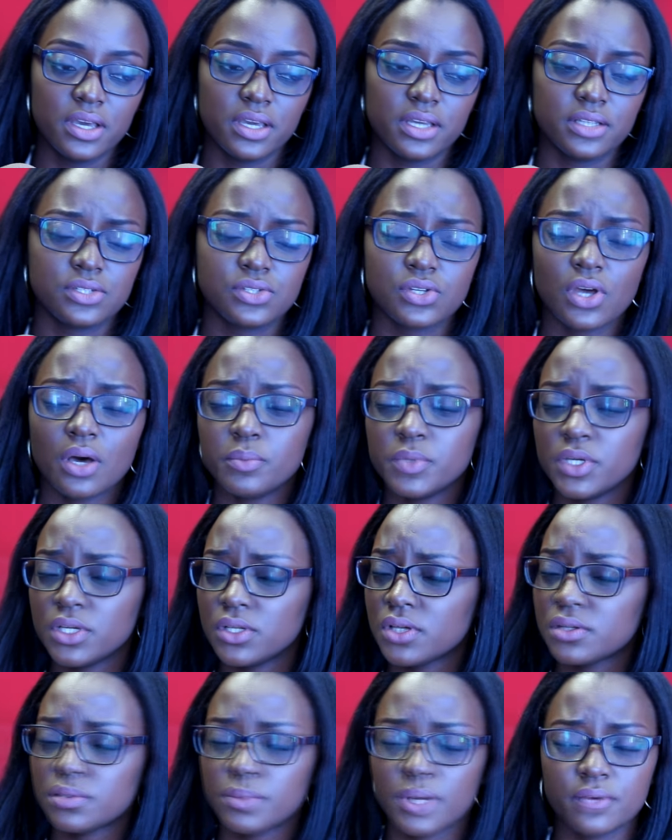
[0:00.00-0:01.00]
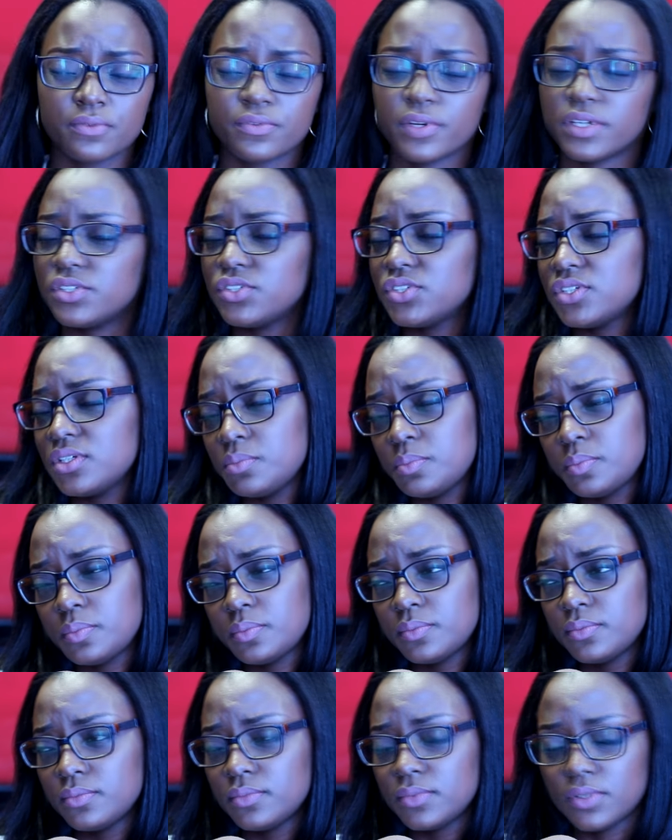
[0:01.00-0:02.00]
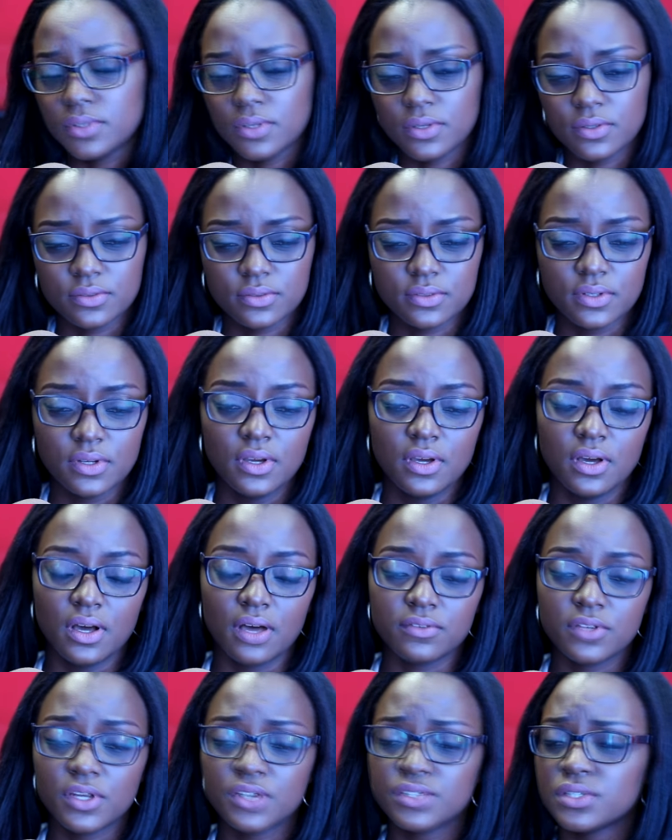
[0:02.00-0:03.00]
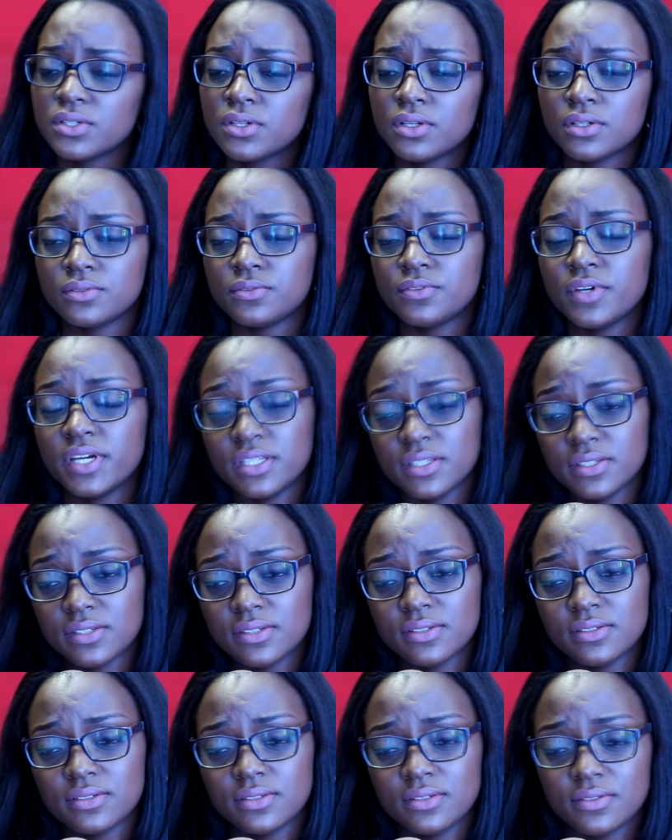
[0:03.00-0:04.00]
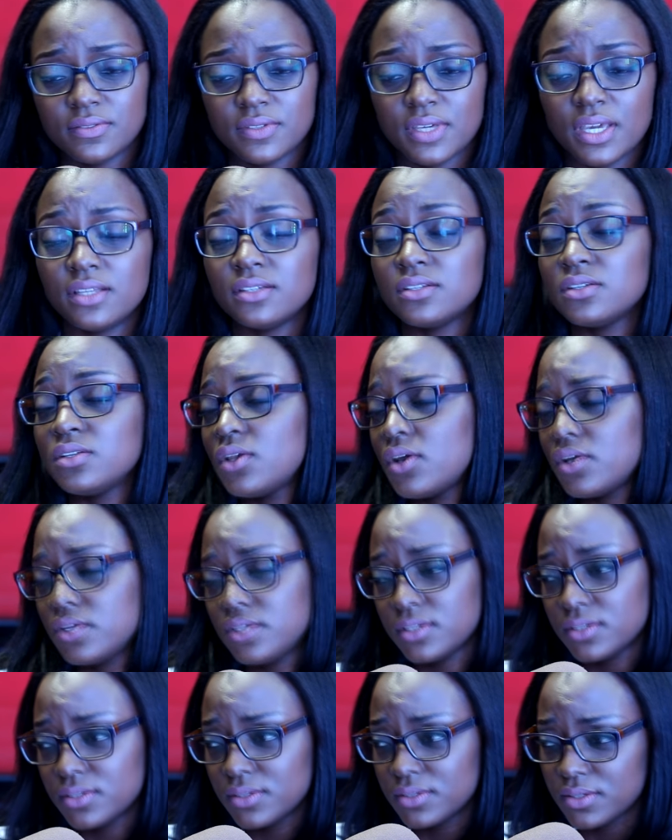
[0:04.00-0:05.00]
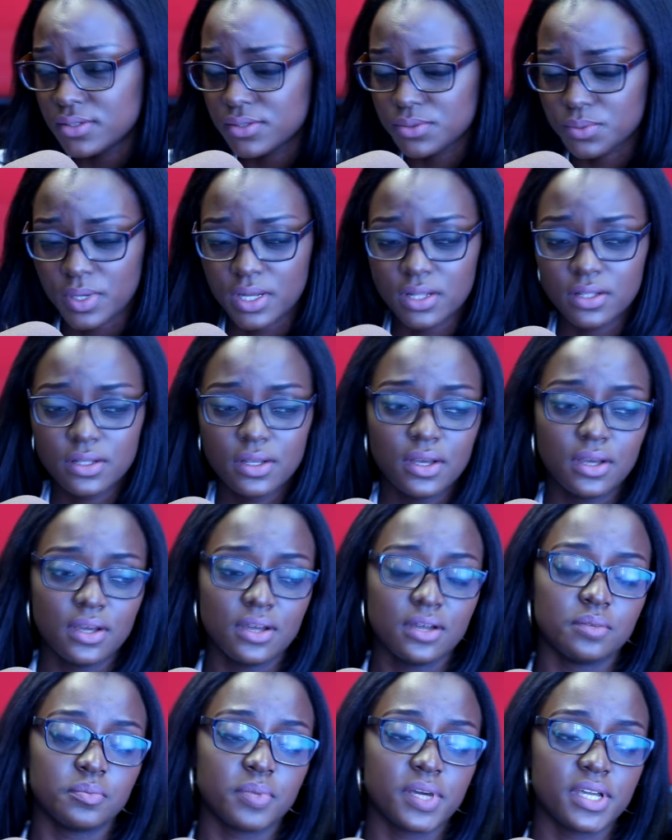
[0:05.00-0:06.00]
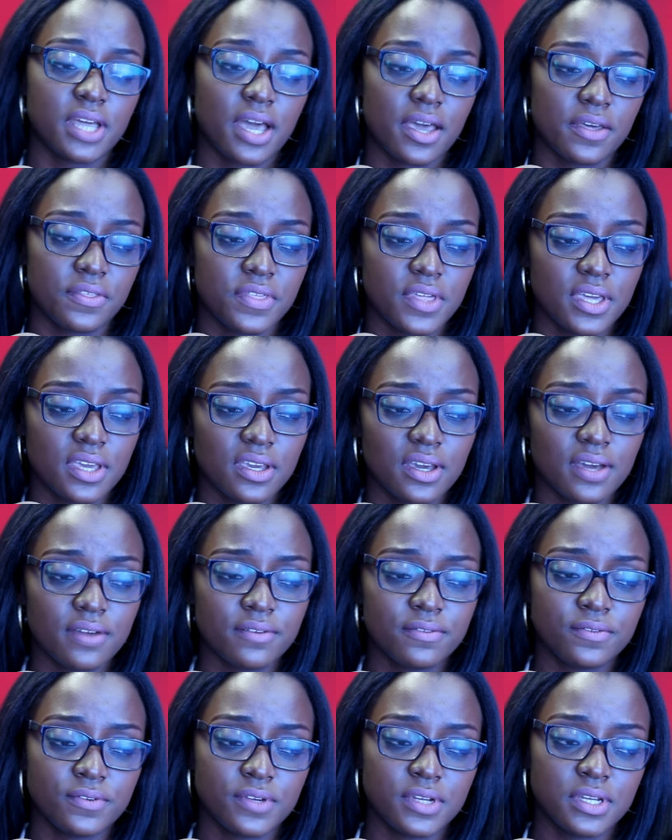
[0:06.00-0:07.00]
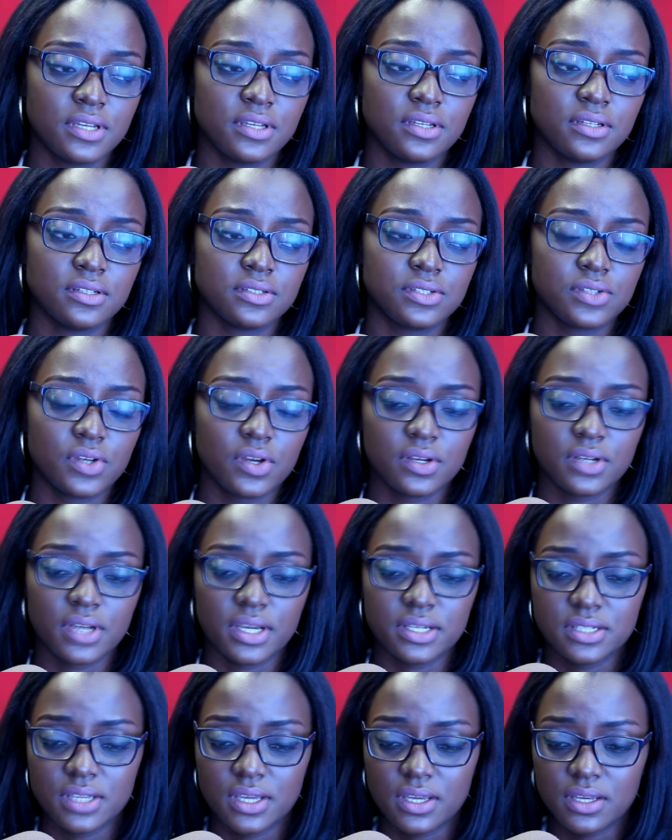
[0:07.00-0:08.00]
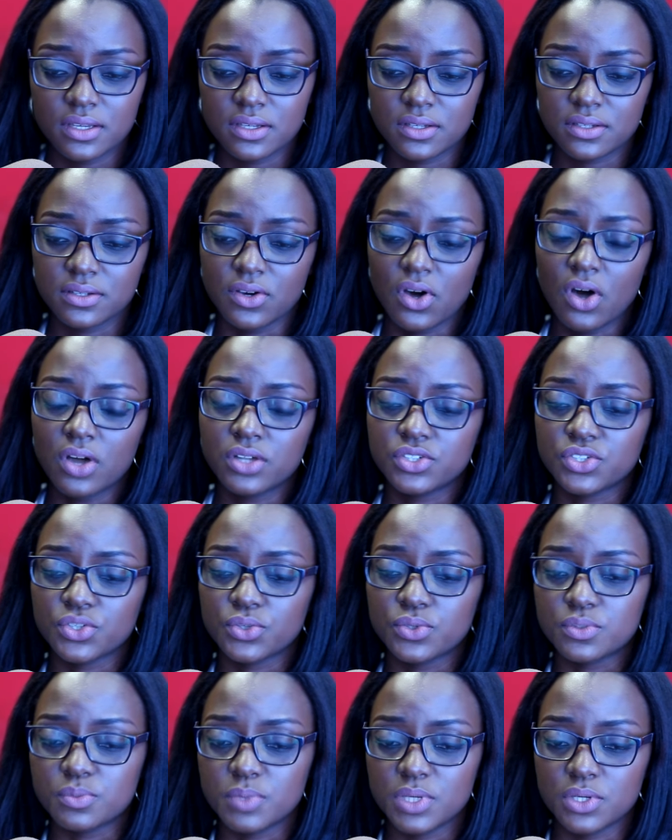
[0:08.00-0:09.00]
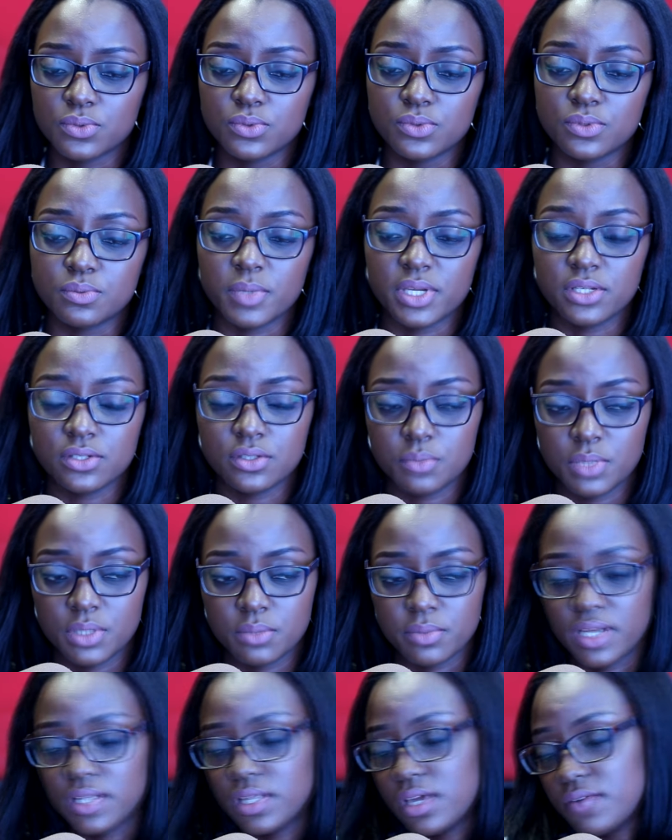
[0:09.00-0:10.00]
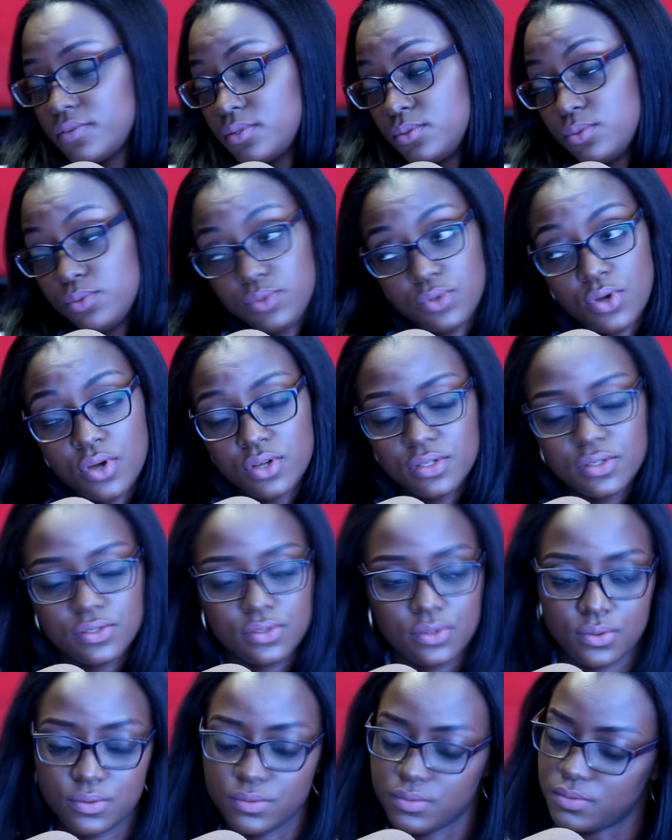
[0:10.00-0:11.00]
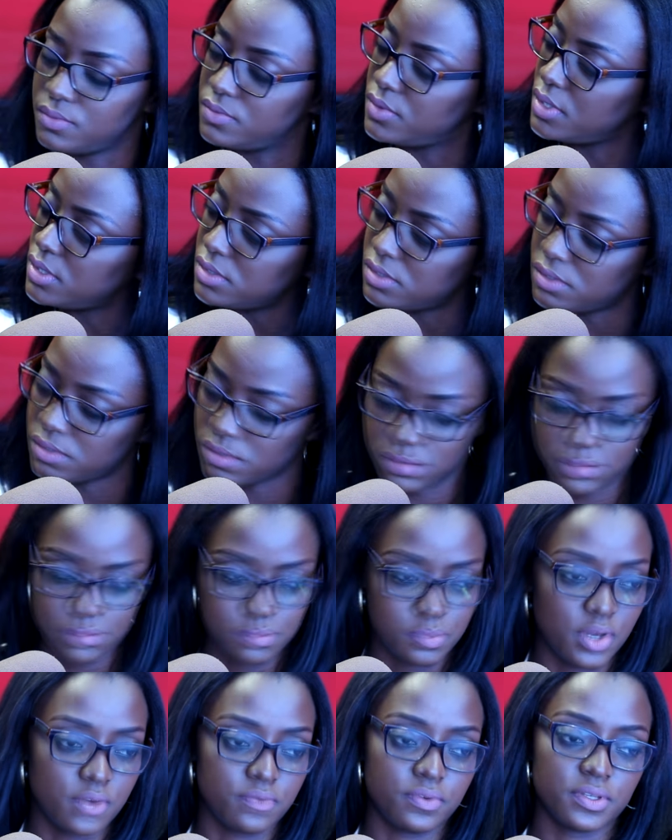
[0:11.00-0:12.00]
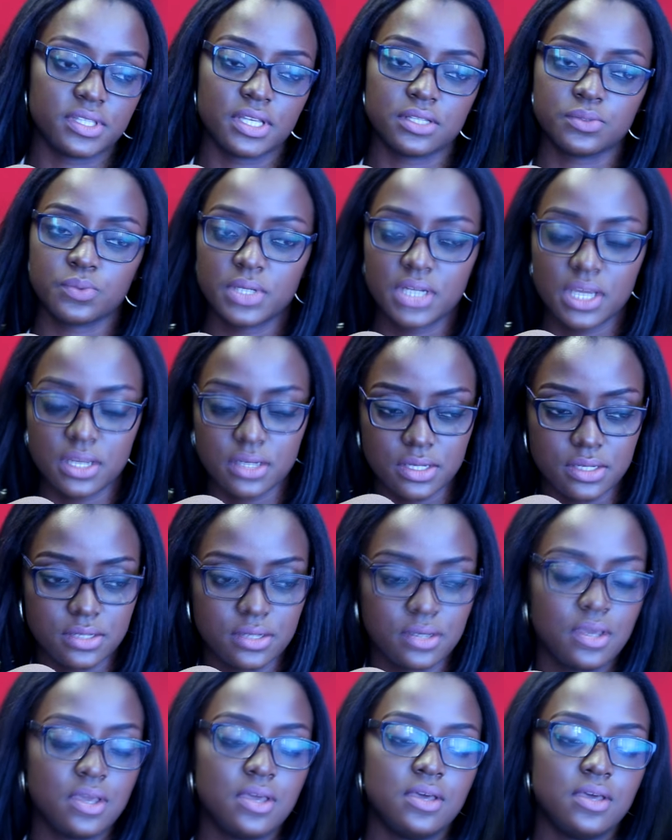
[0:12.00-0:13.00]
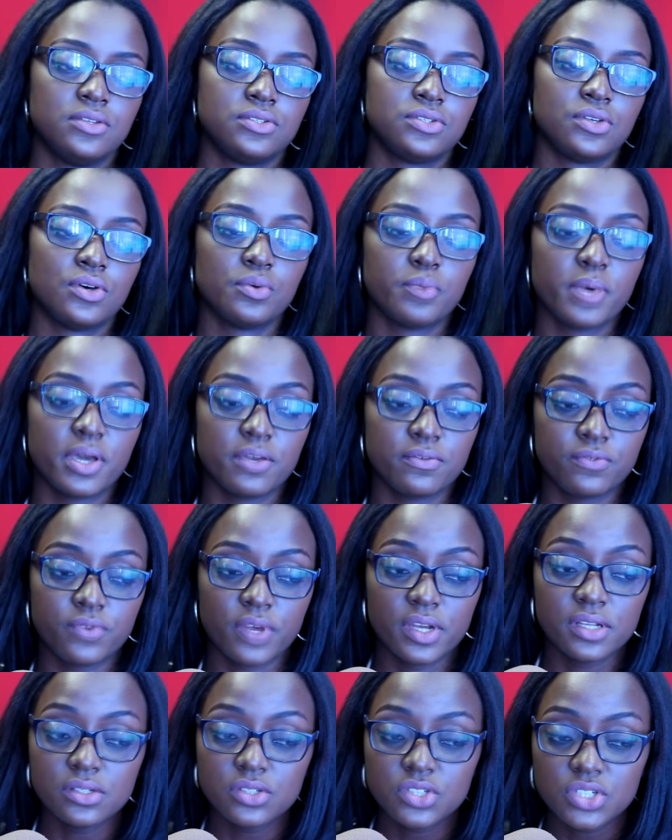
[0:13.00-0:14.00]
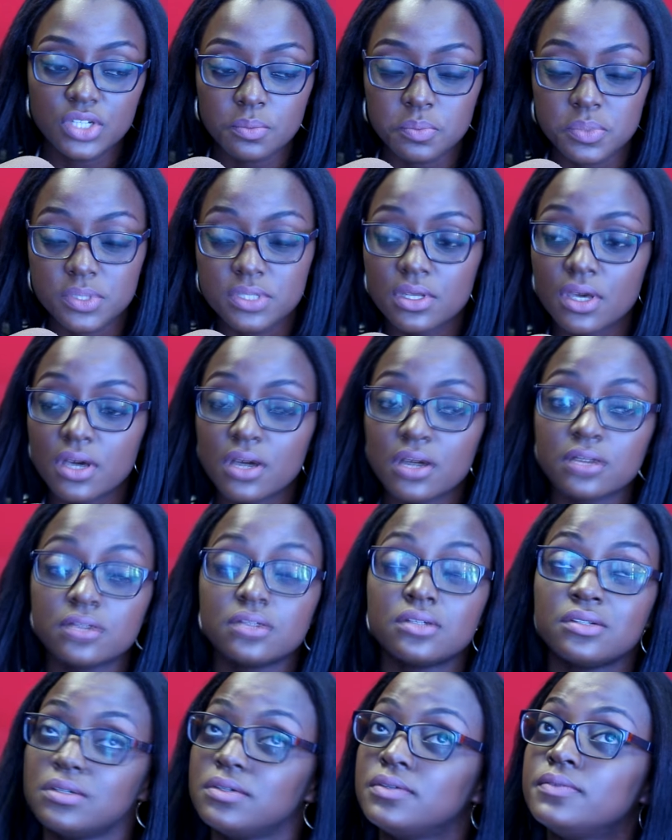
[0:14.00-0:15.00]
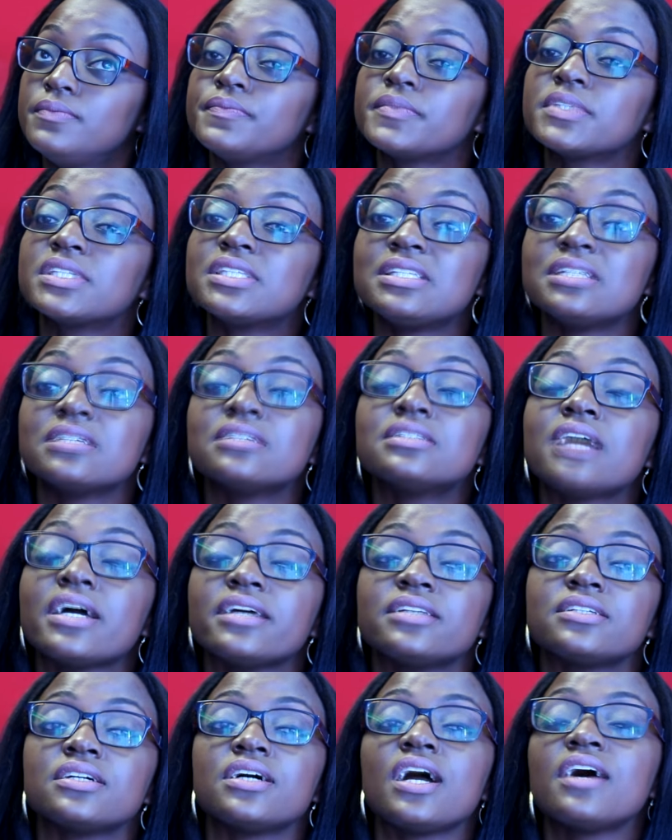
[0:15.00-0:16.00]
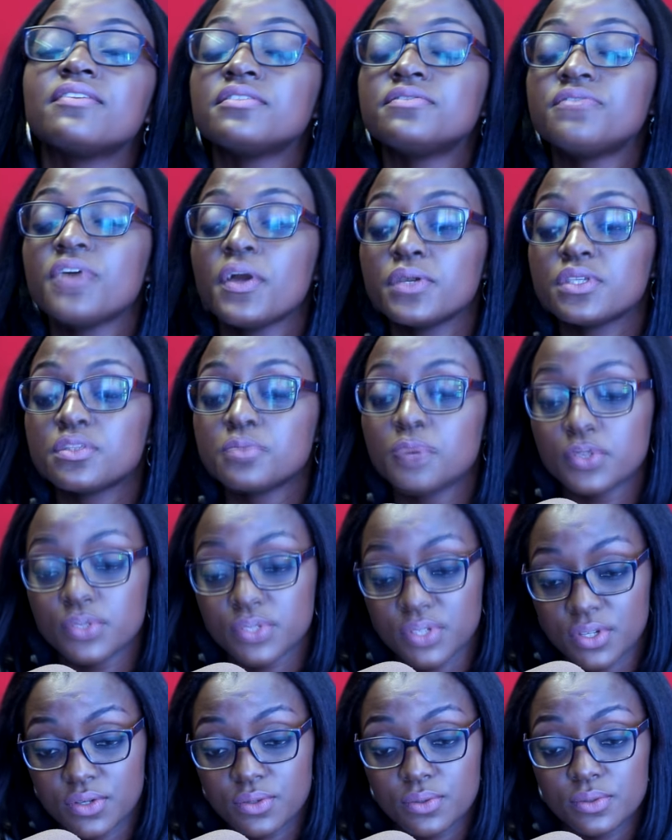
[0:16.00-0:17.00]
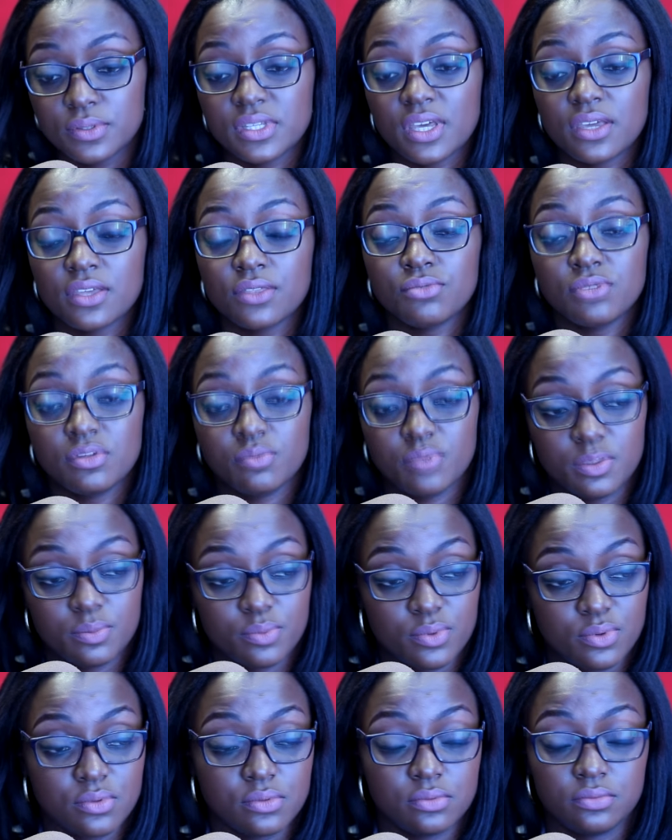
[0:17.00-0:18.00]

It's taught me a lot about friendship. mm You know, mm. I've lost a lot of friends, gained a lot mm as well. But I think every turn I take, God shows me who's meant to be in my life and who's not. So that's mm. perfect. That's what I need. So my friendships are still tighter. I have a very small circle. It's like three people.